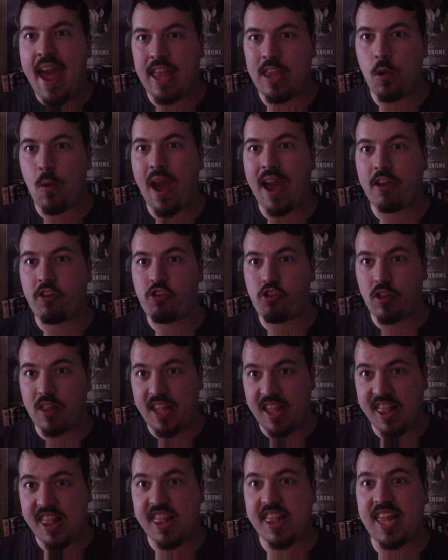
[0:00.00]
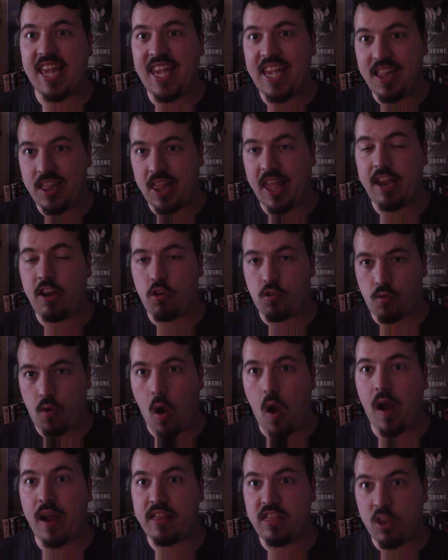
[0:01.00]
and you actually see later
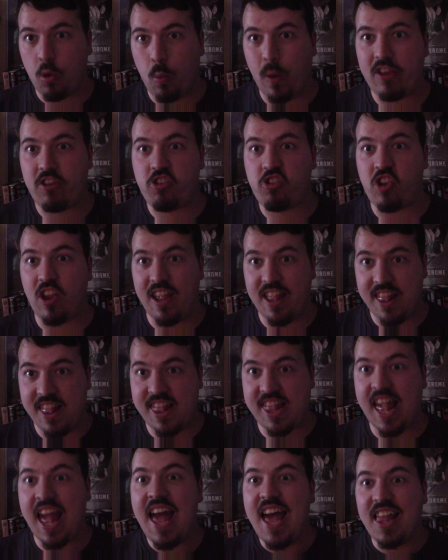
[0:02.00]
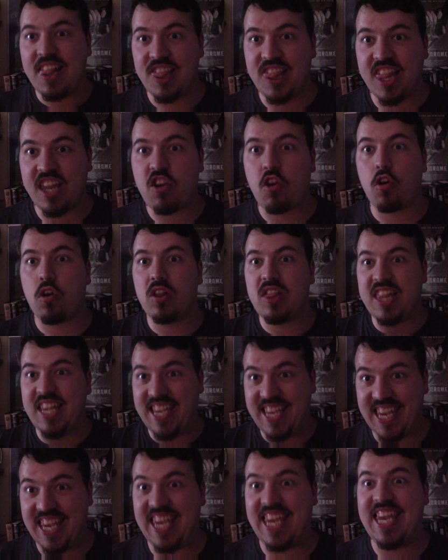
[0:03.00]
on the witches
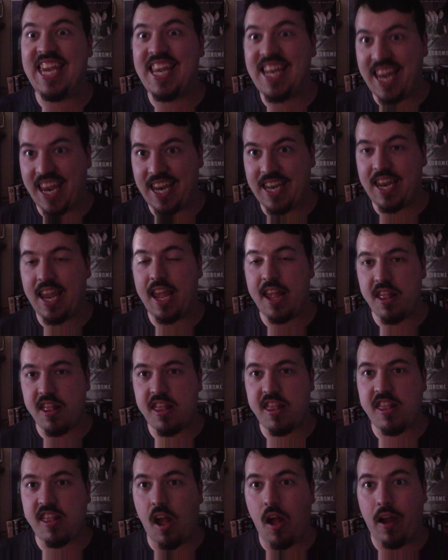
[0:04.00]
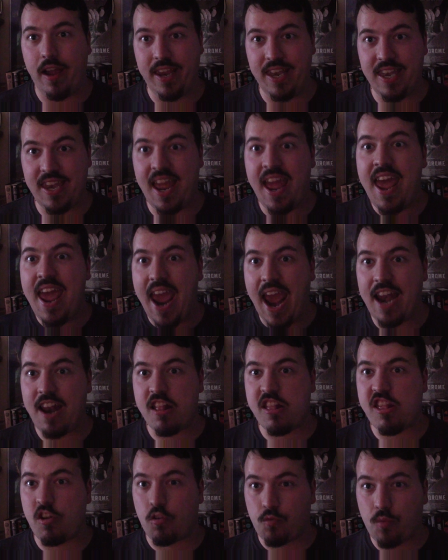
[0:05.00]
literally eating his son, and
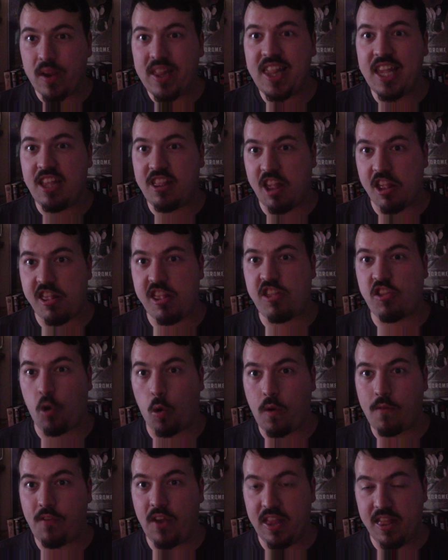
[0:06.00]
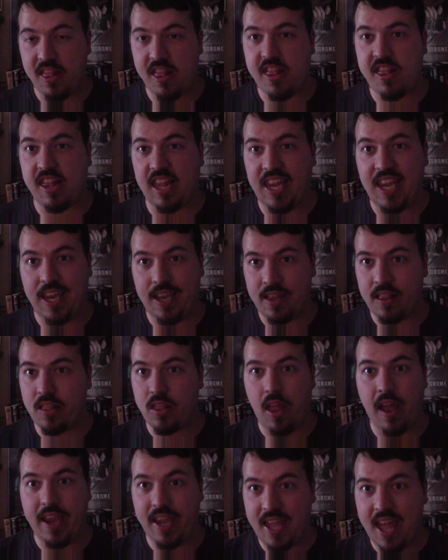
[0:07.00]
it's a really disturbing scene.
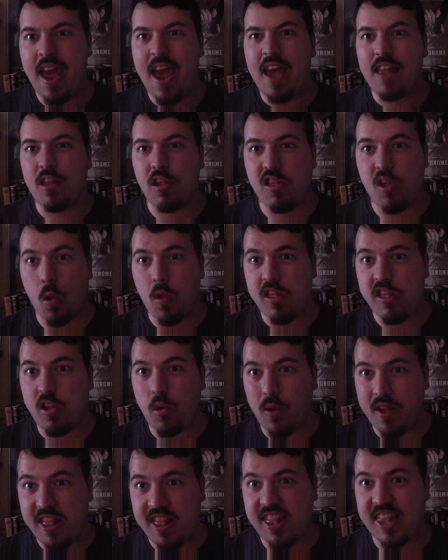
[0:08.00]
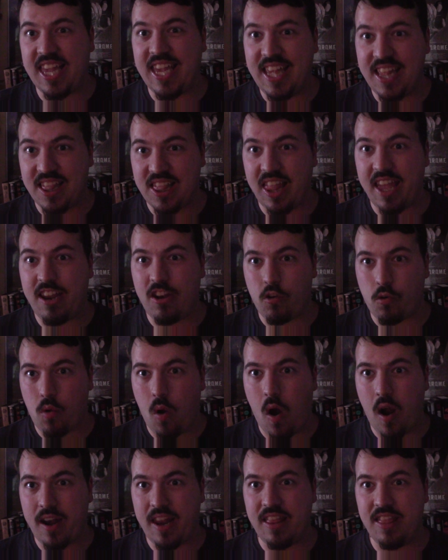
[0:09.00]
Like, there's also a scene later
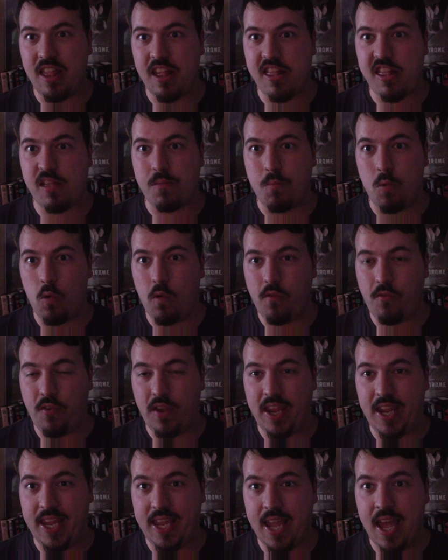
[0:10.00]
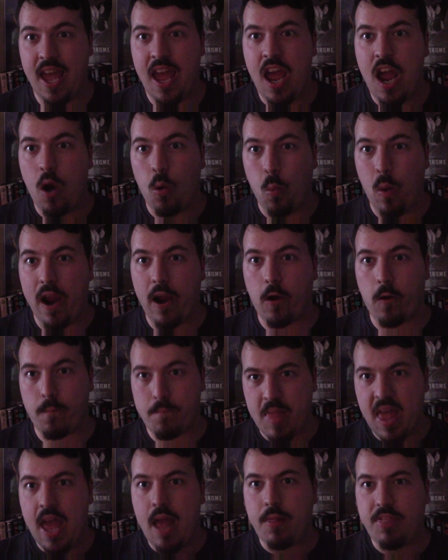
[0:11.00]
on in this movie where
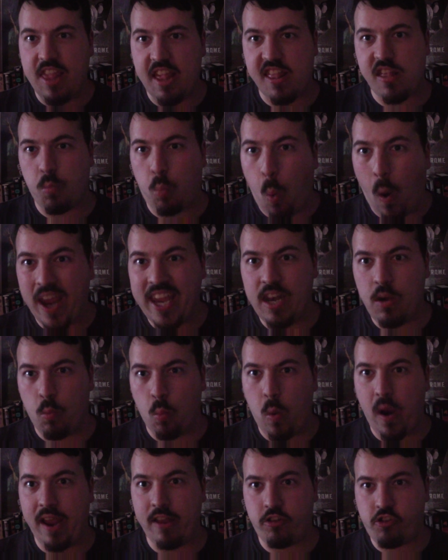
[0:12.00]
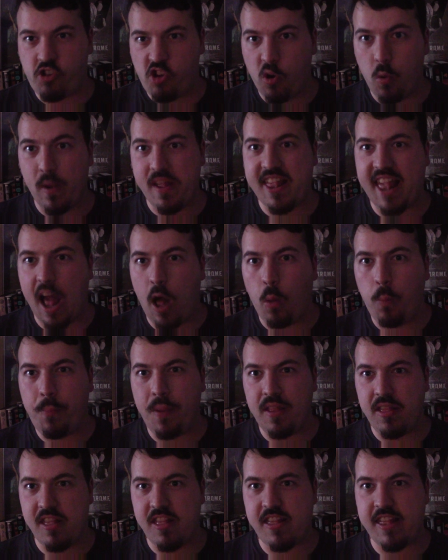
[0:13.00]
this white witch who was
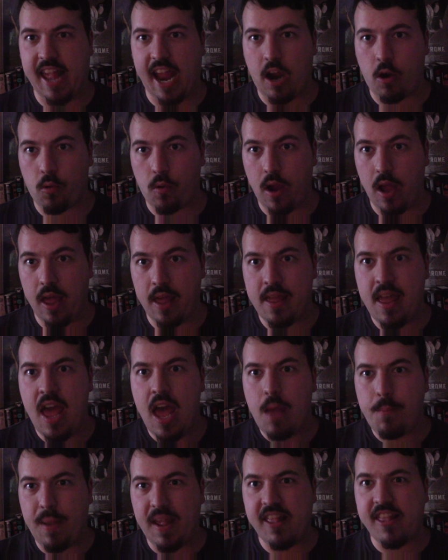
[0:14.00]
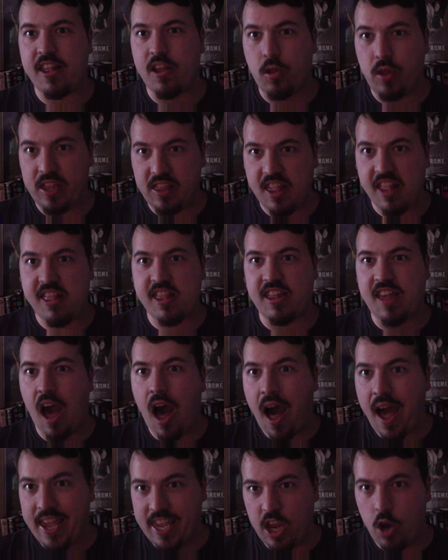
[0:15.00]
helping Sarah, basically this
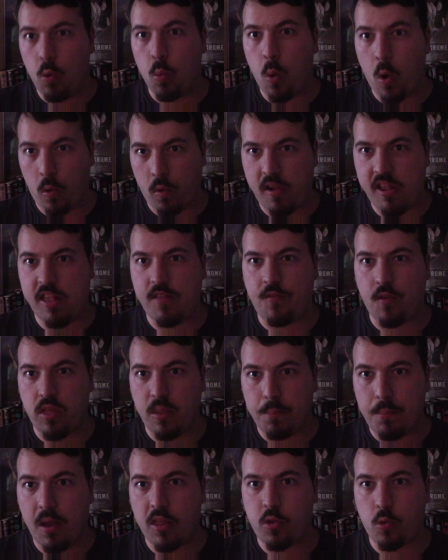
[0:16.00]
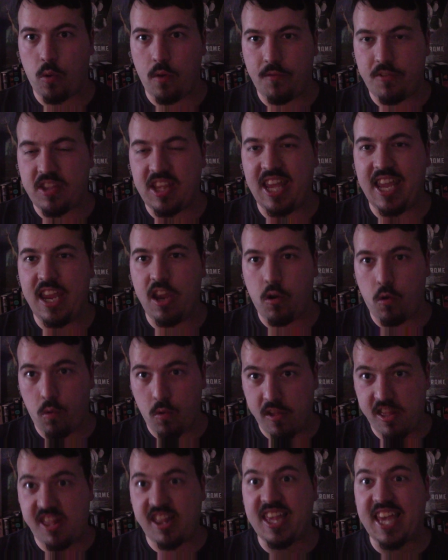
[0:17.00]
guy who works for the Mother of
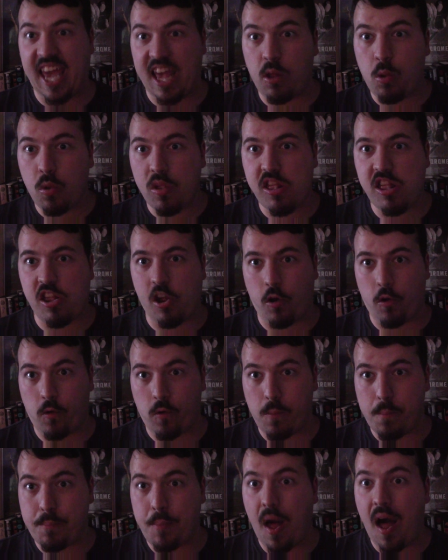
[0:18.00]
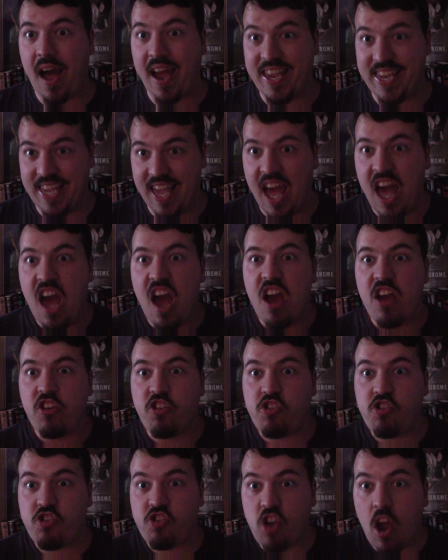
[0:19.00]
Tears, kills her by
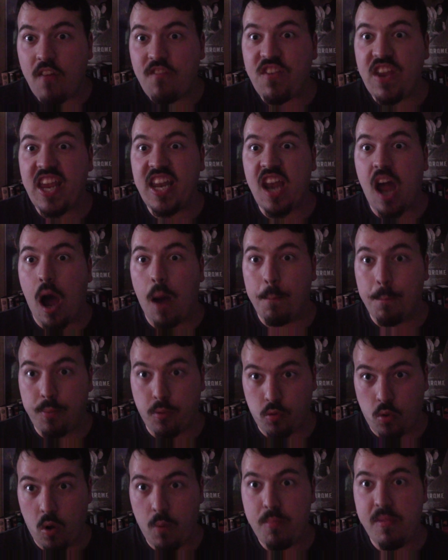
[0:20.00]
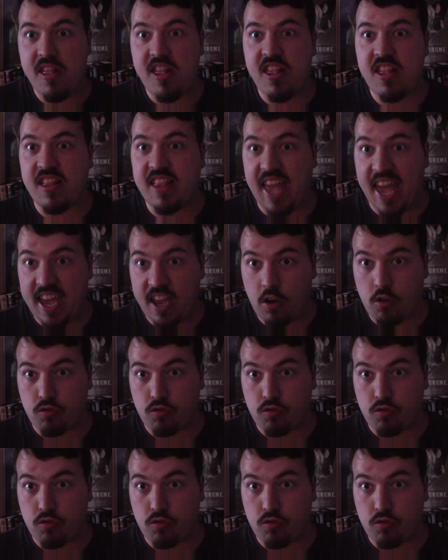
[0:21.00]
shoving a broomstick